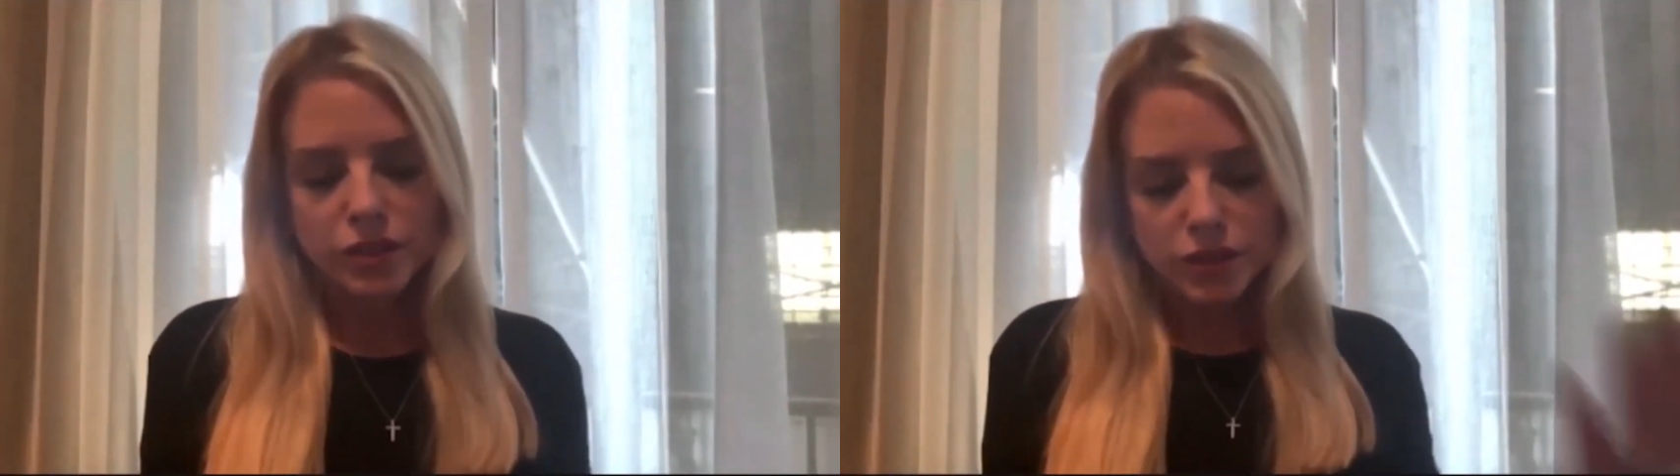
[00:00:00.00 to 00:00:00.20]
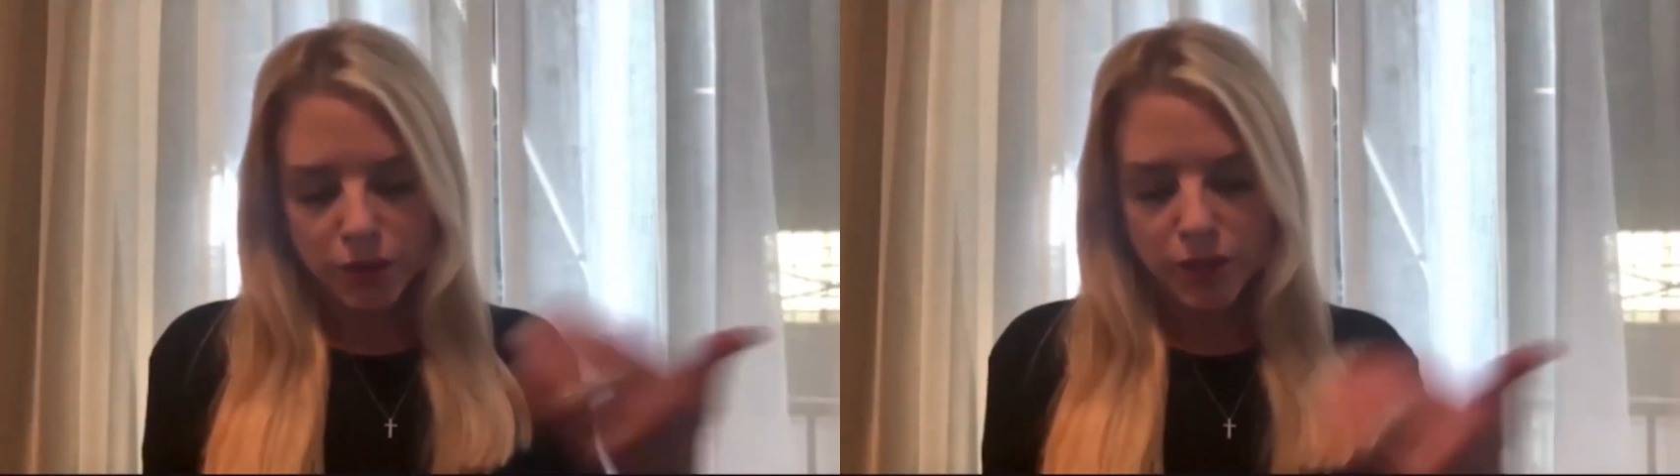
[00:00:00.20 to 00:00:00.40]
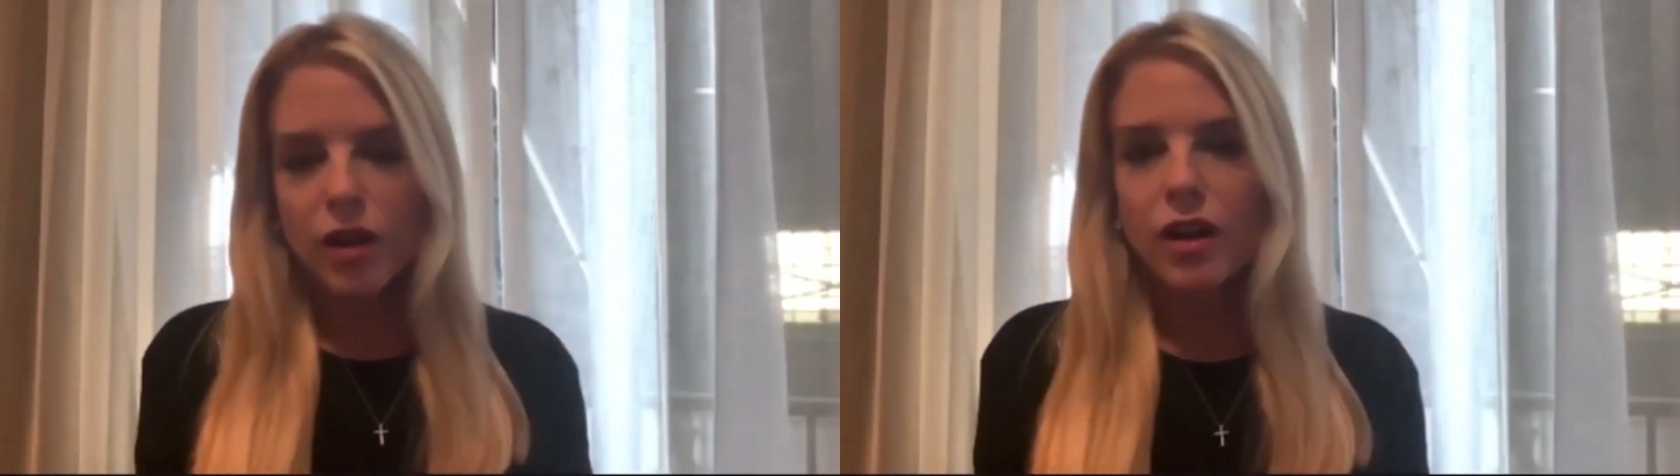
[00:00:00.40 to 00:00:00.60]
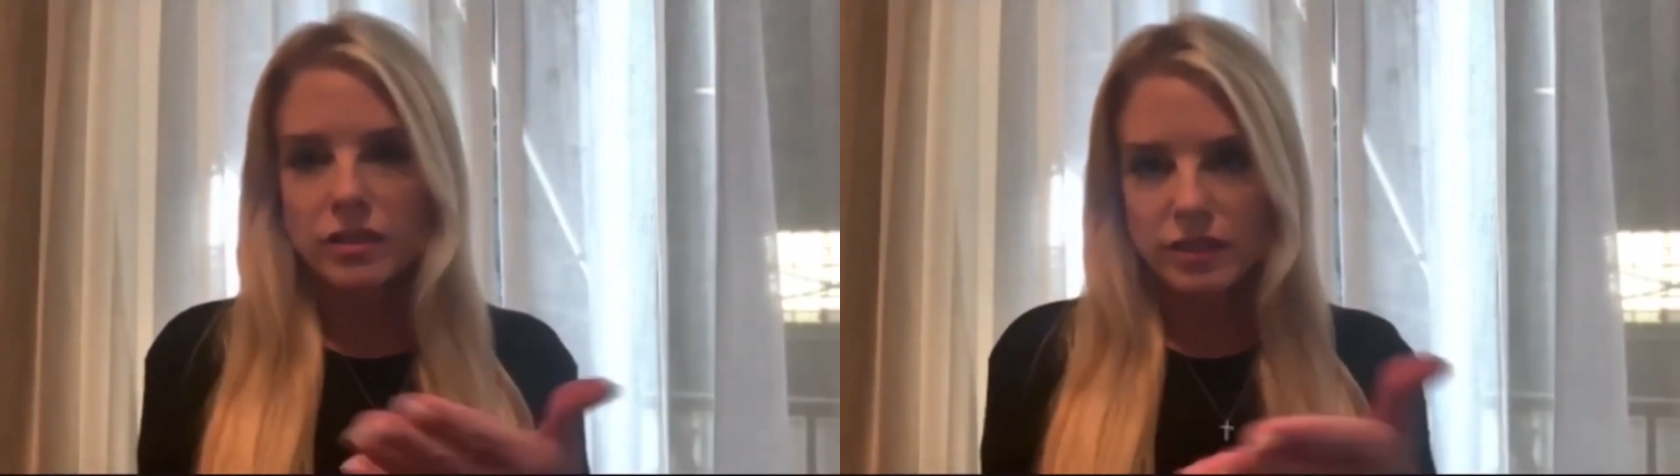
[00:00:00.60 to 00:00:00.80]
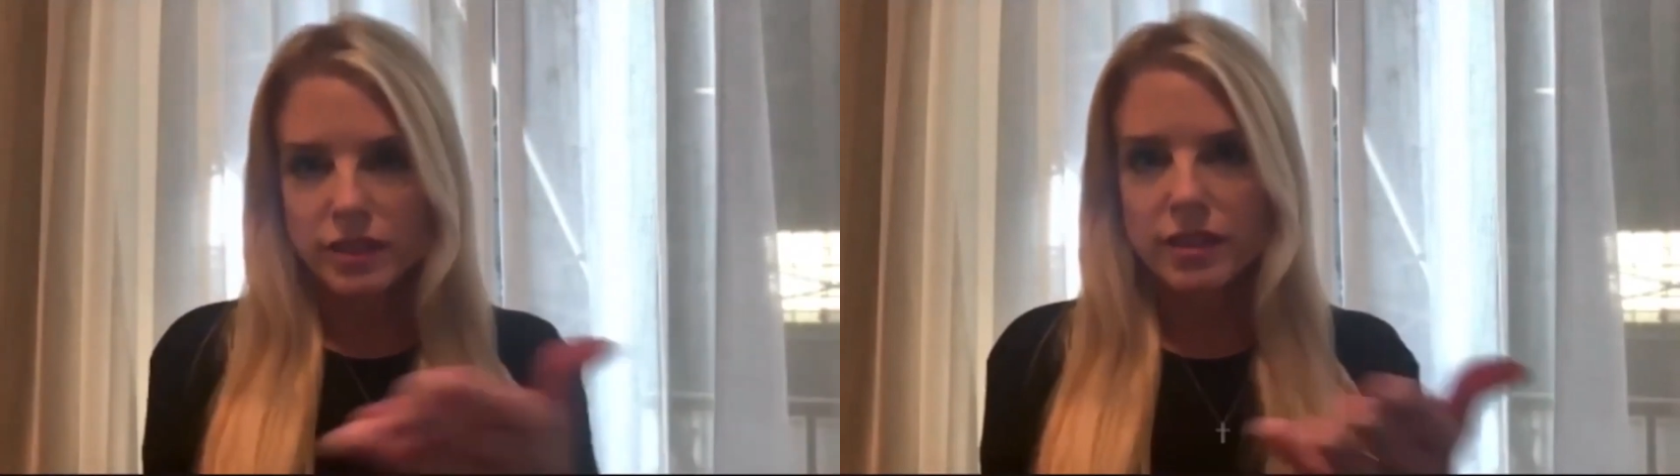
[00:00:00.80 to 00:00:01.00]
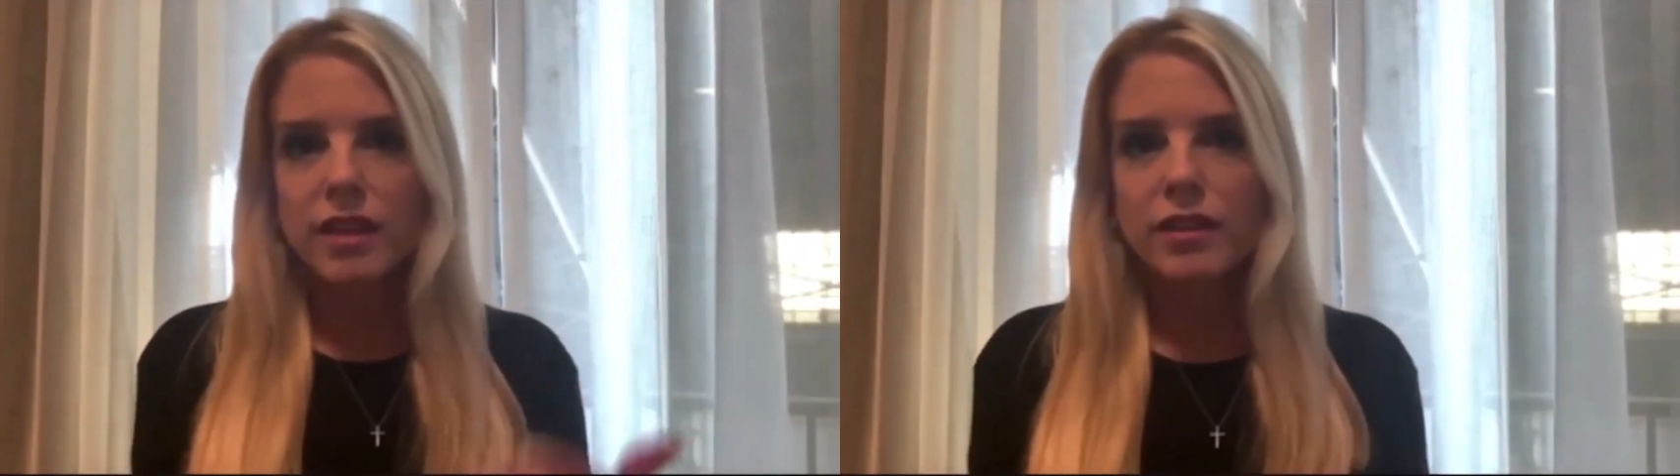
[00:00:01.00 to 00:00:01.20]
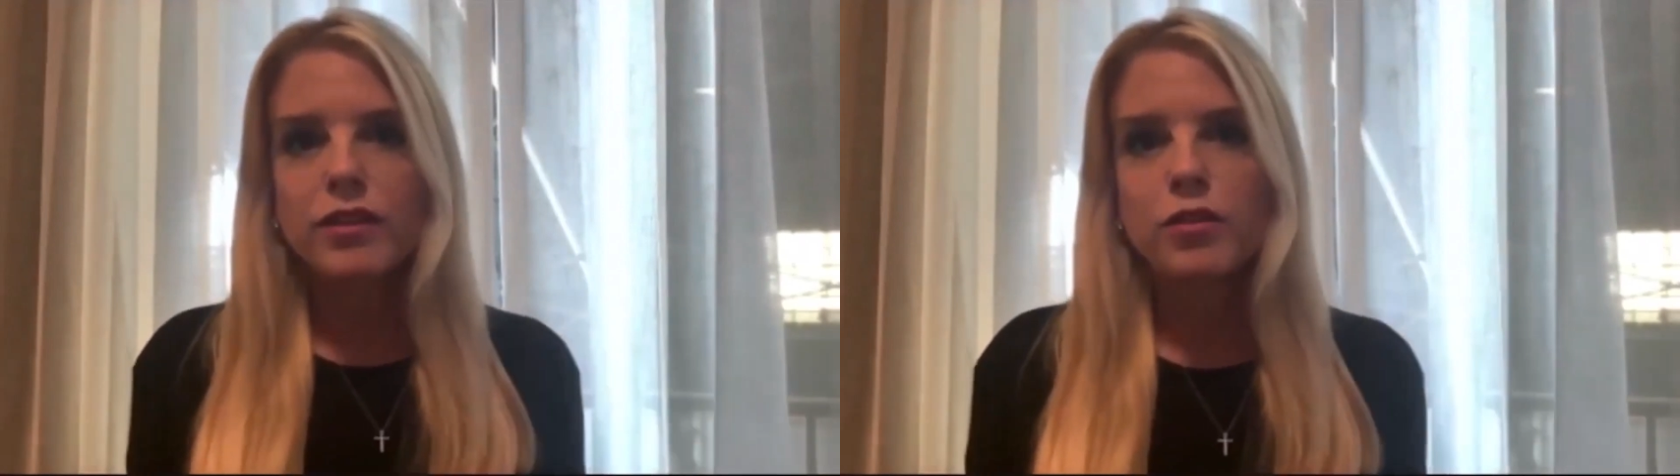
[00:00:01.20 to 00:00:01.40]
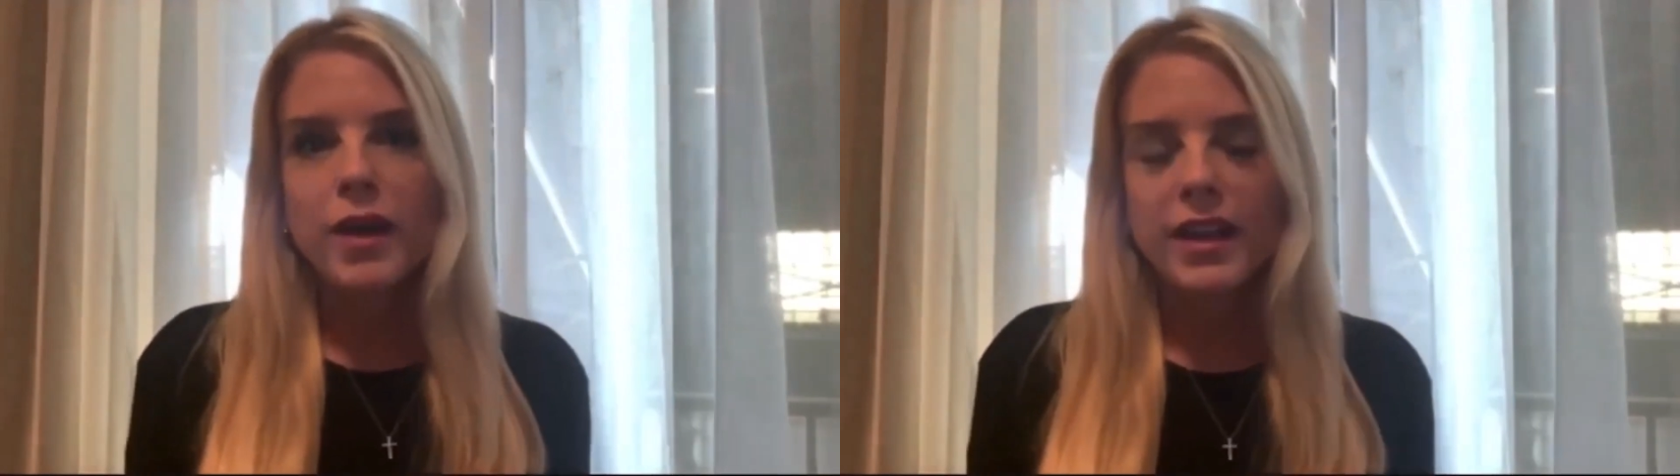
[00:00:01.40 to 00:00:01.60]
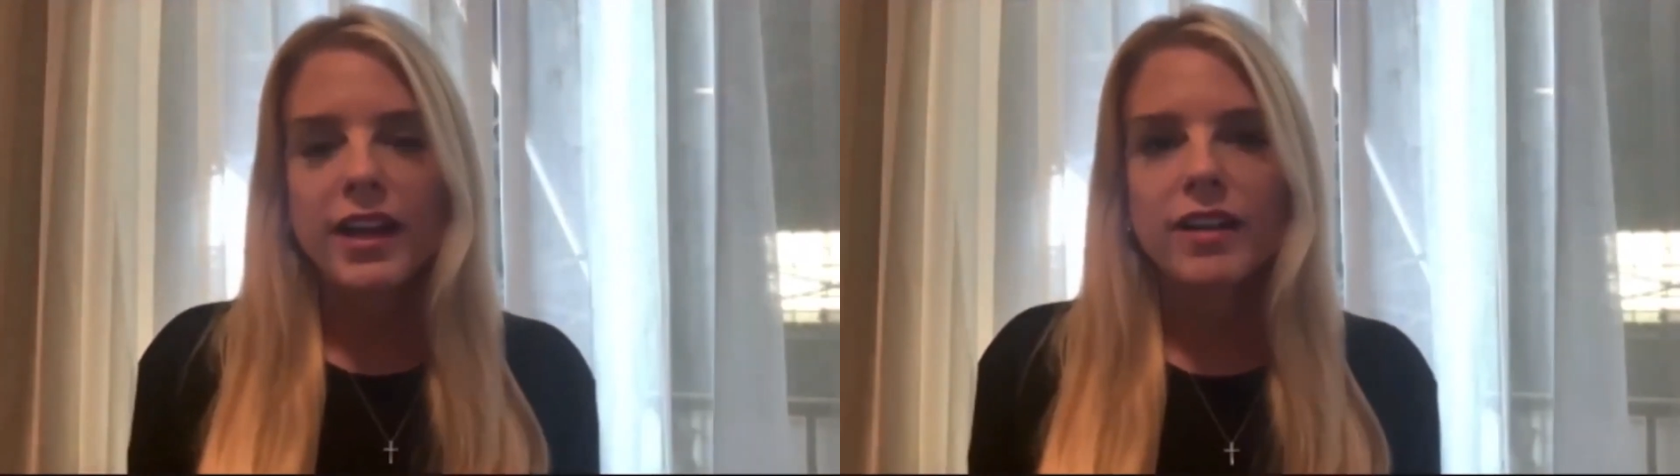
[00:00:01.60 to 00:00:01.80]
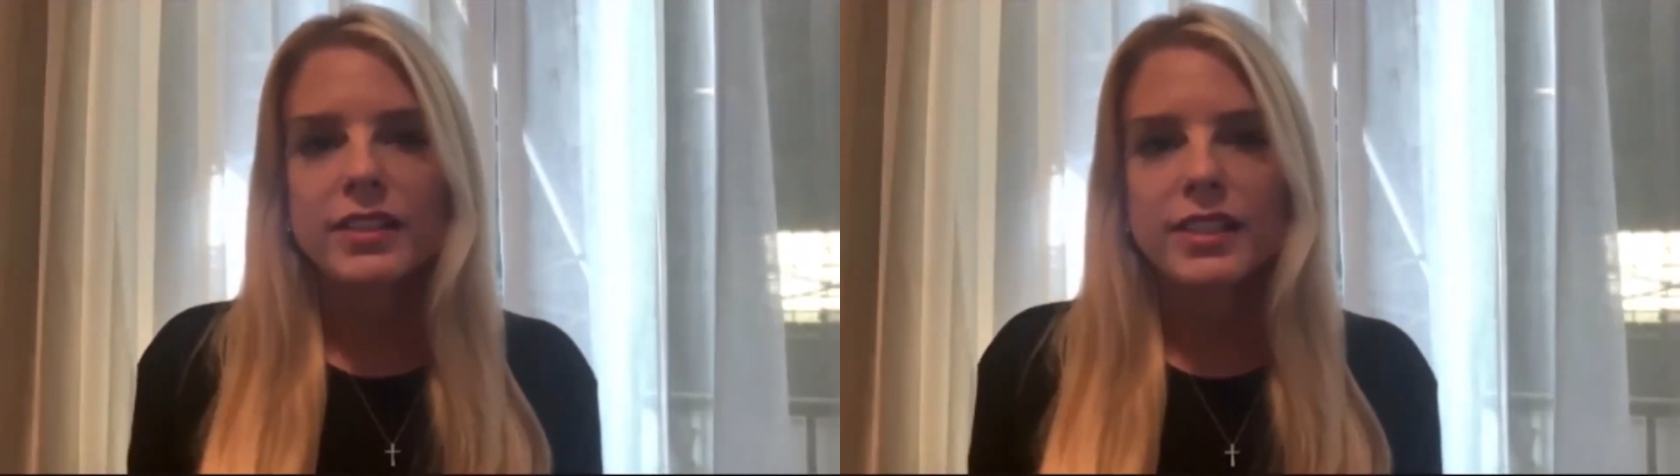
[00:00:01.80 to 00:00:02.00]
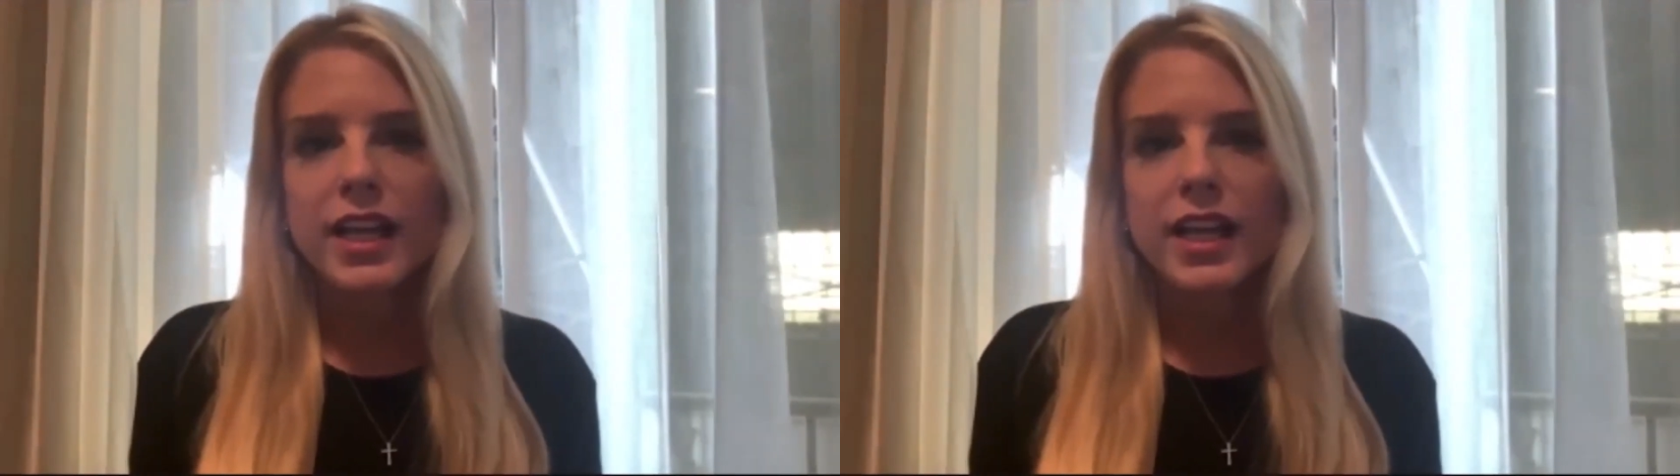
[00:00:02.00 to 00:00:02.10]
So I called the White House,